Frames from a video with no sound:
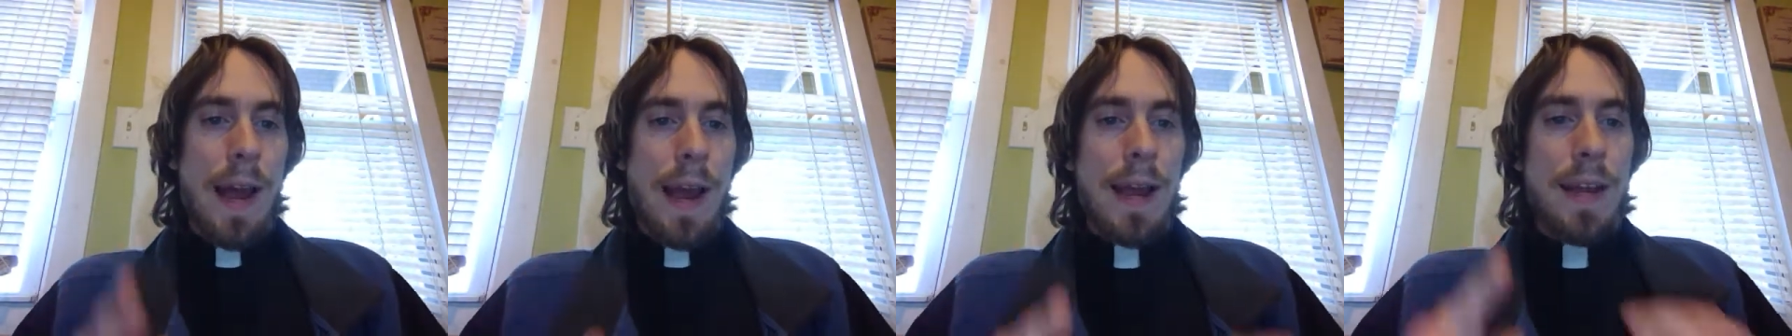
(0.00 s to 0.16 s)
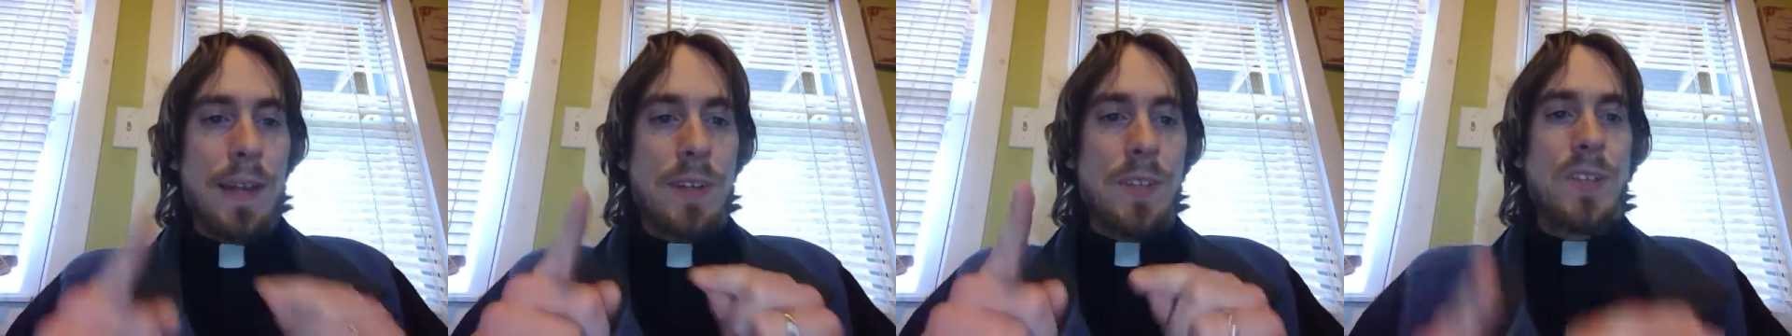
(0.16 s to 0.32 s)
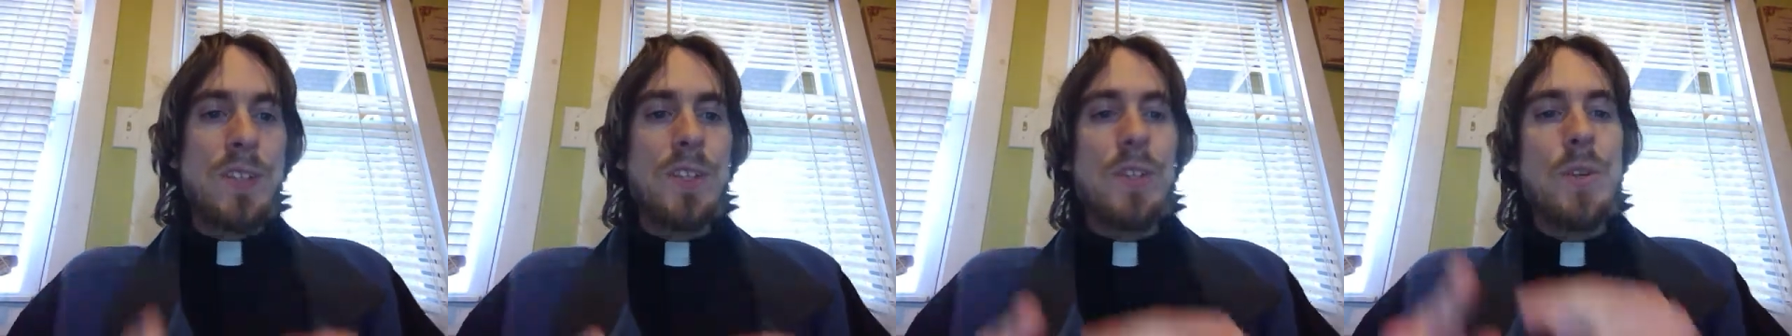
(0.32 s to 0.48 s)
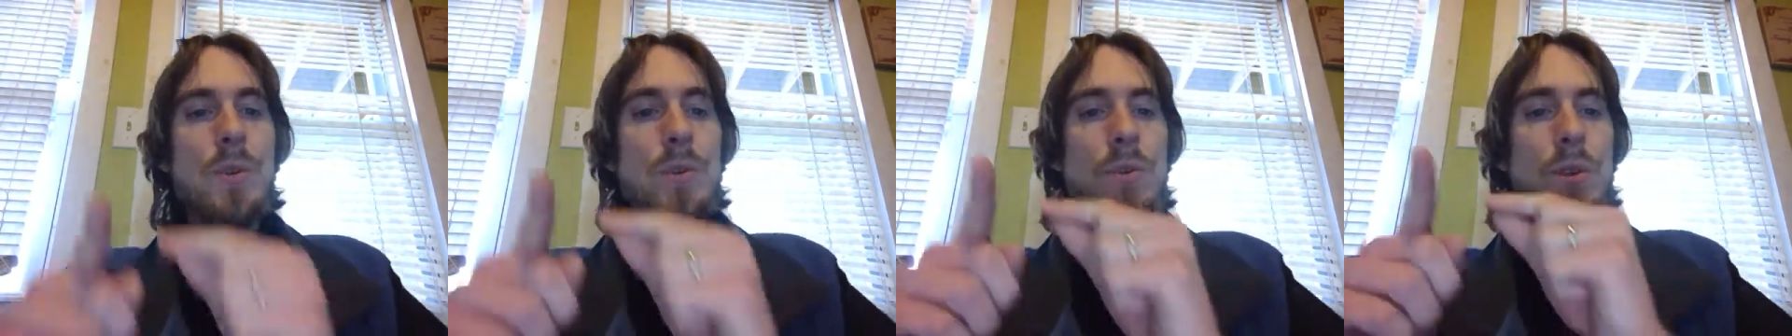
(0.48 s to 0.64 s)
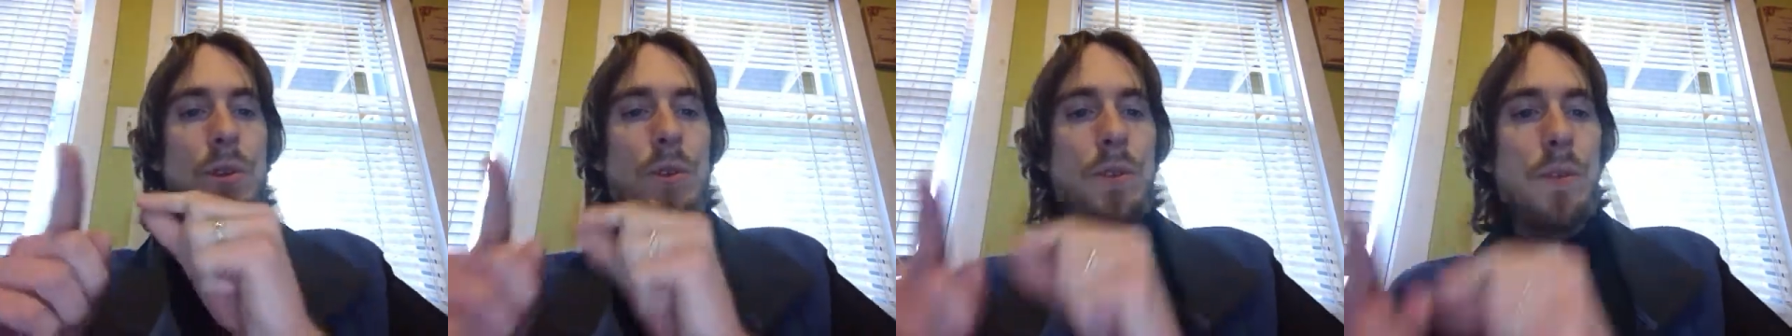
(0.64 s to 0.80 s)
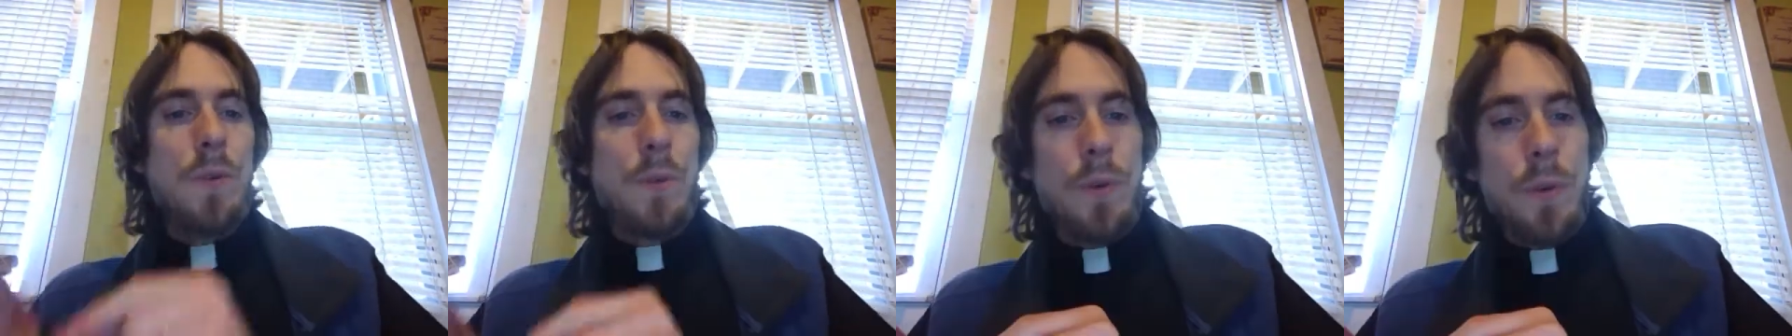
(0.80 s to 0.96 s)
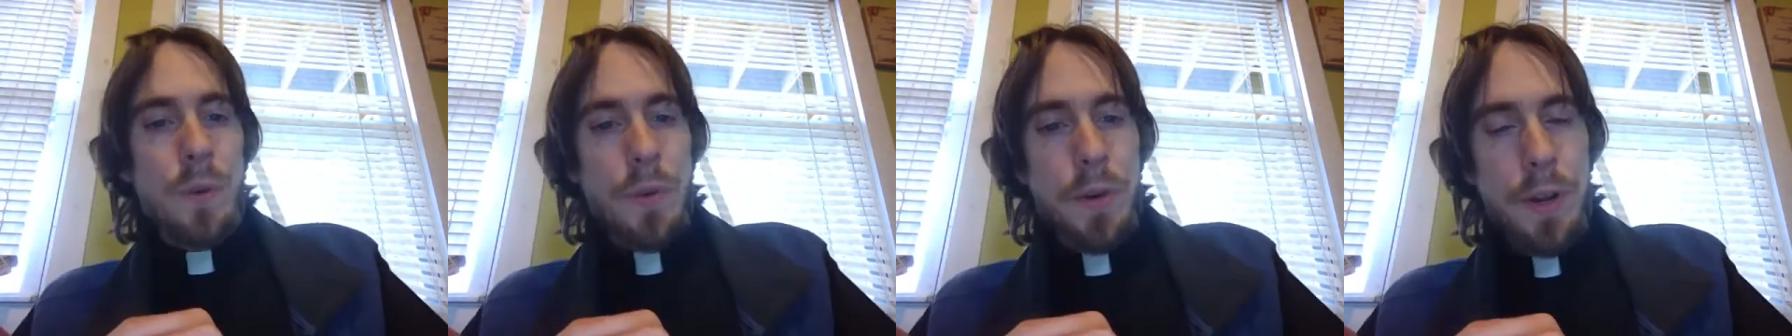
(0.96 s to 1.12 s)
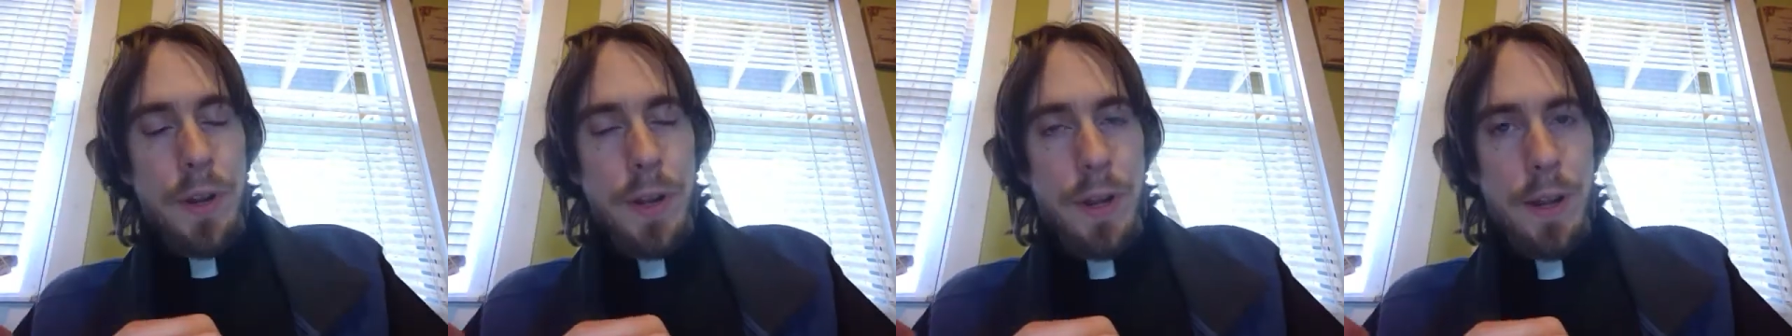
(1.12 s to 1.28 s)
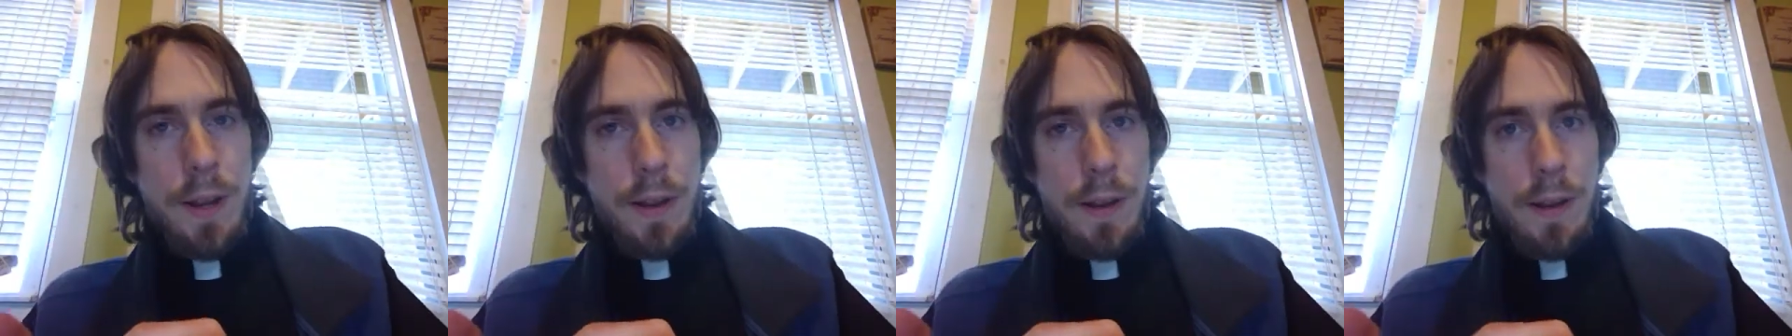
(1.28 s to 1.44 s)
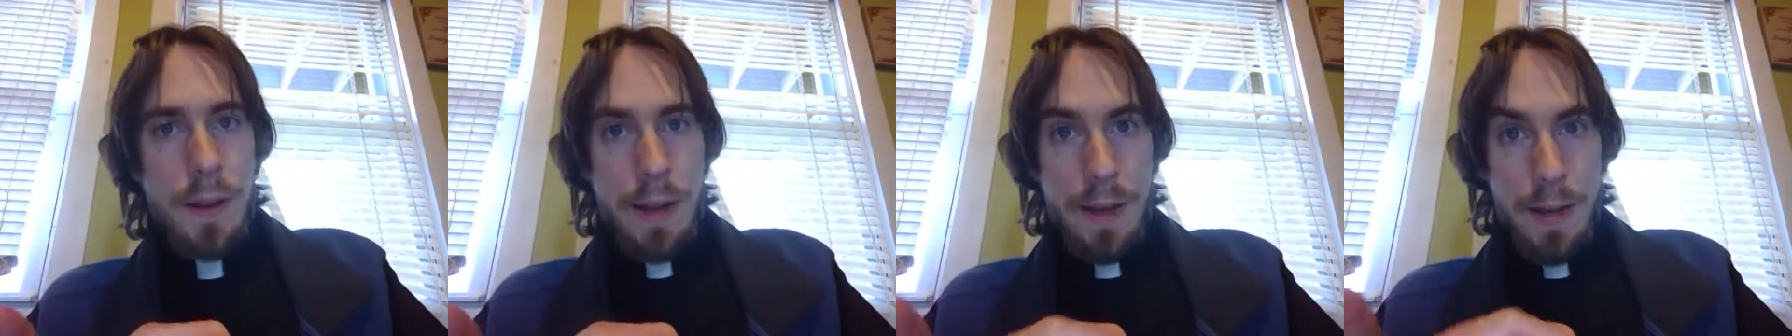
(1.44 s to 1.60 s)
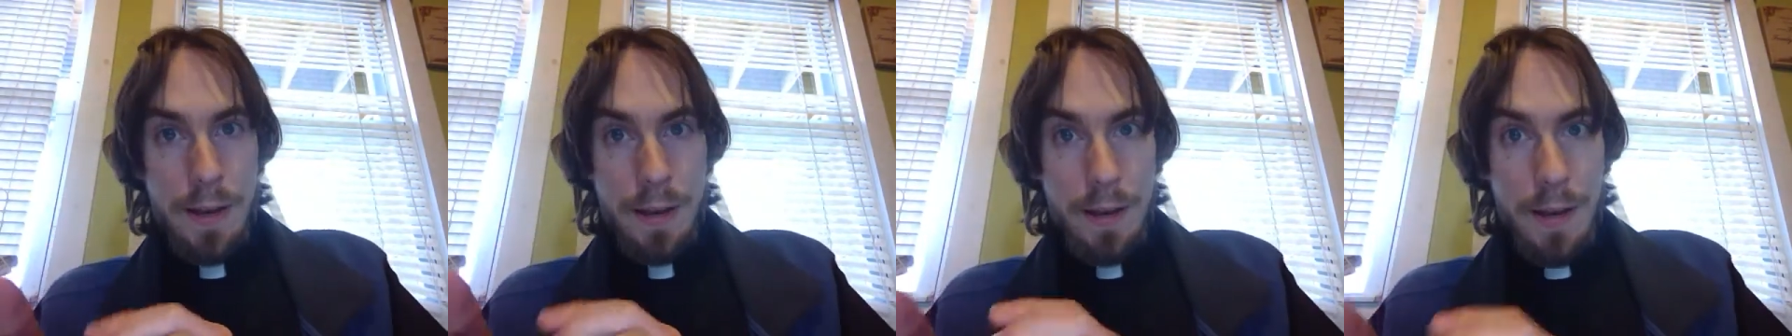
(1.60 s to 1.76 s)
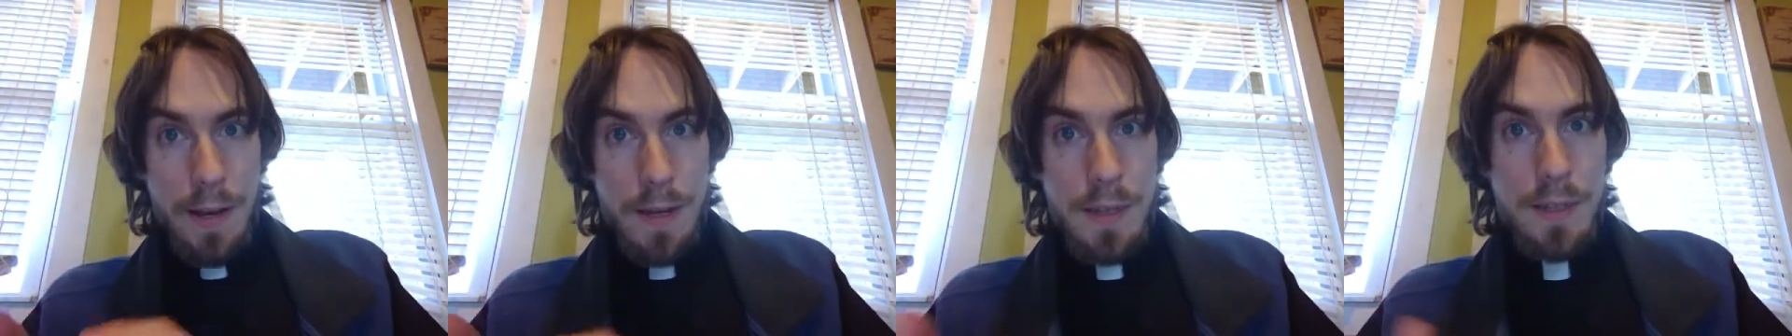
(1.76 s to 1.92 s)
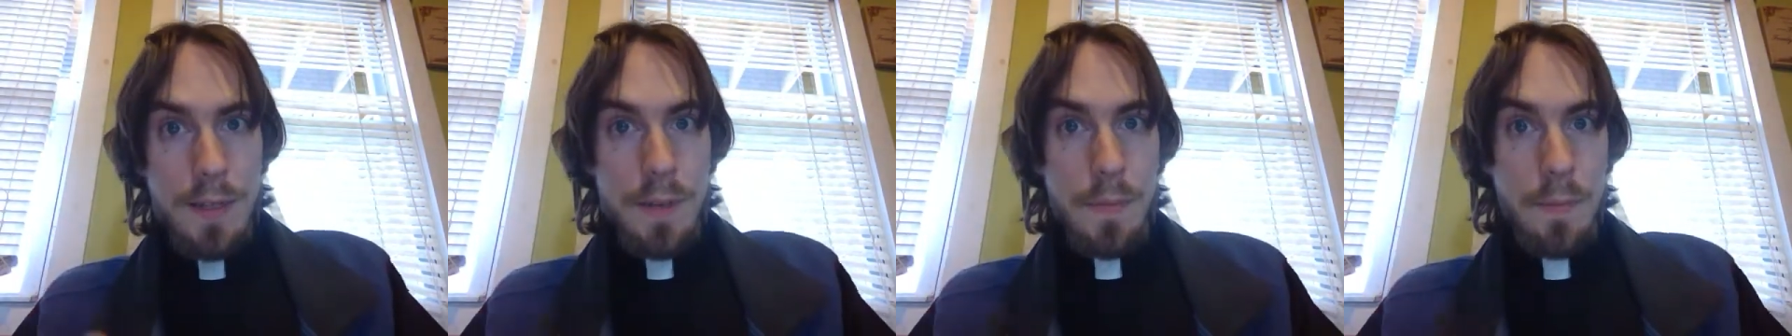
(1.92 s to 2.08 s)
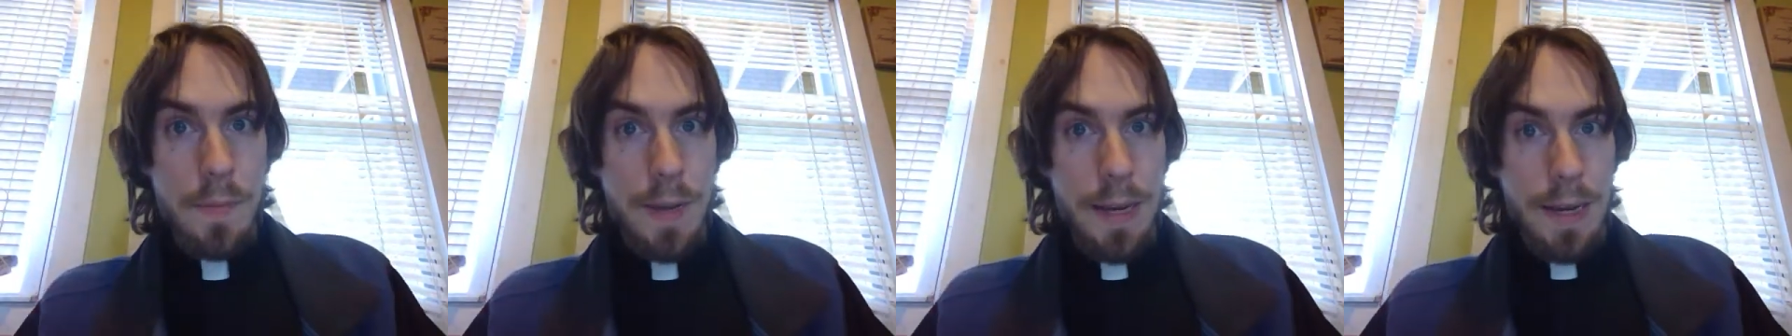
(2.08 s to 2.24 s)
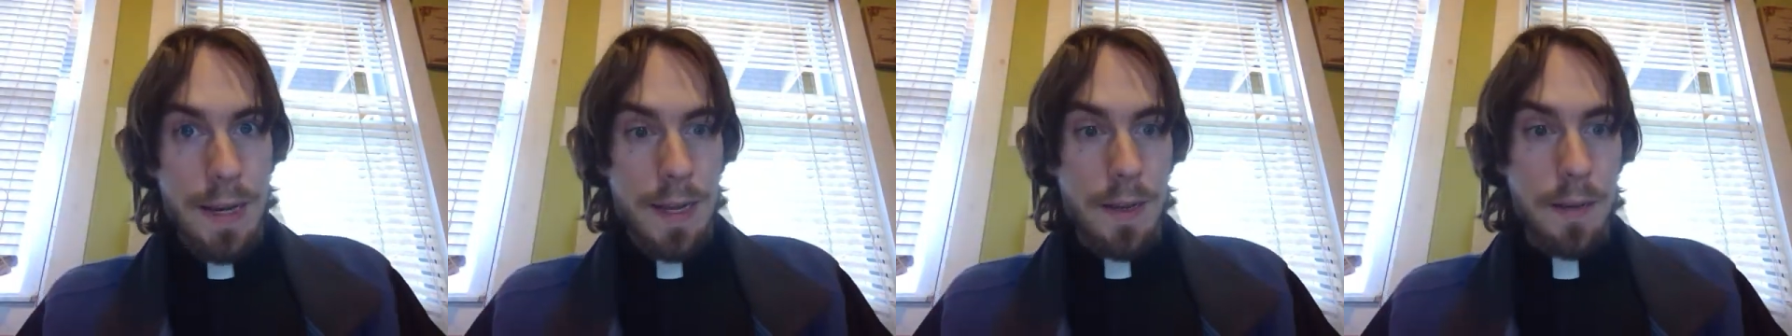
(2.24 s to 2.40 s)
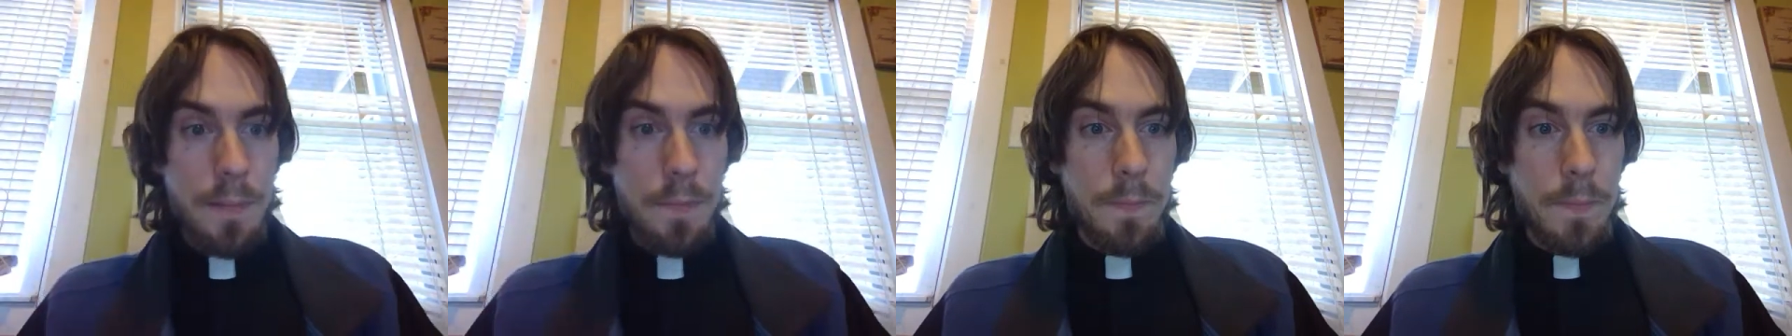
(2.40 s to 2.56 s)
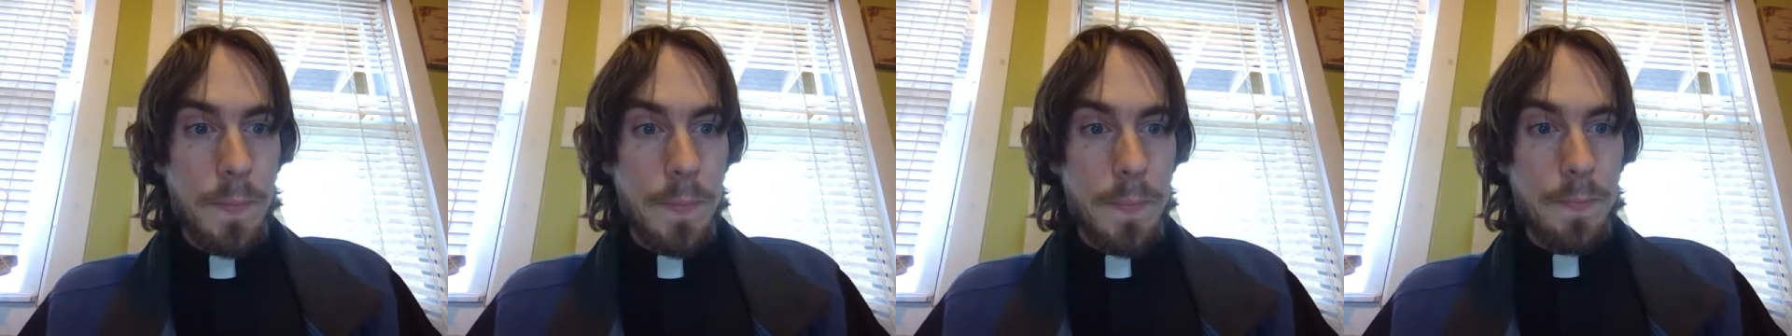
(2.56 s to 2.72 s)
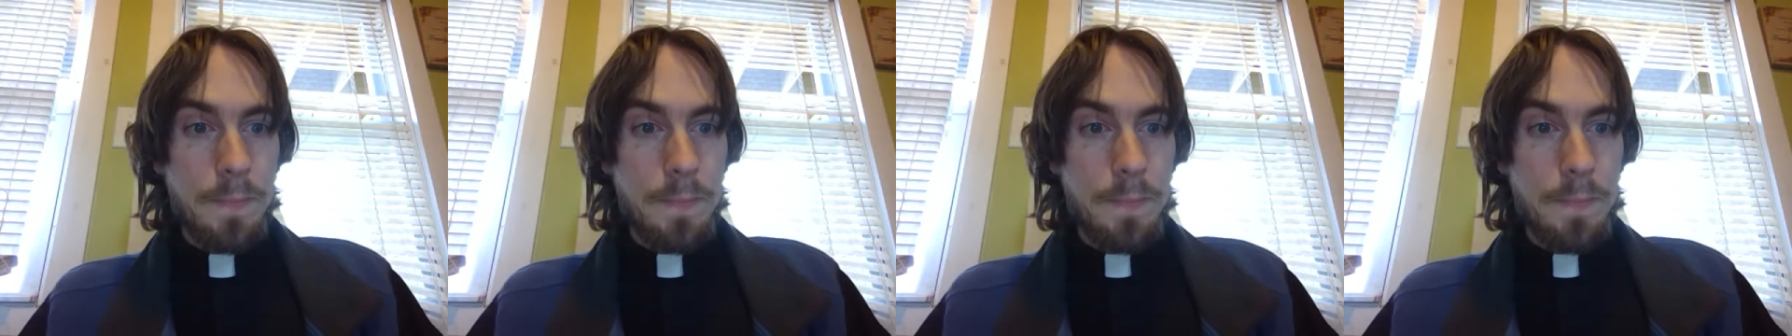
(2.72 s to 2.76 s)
as to the Lord and not to man,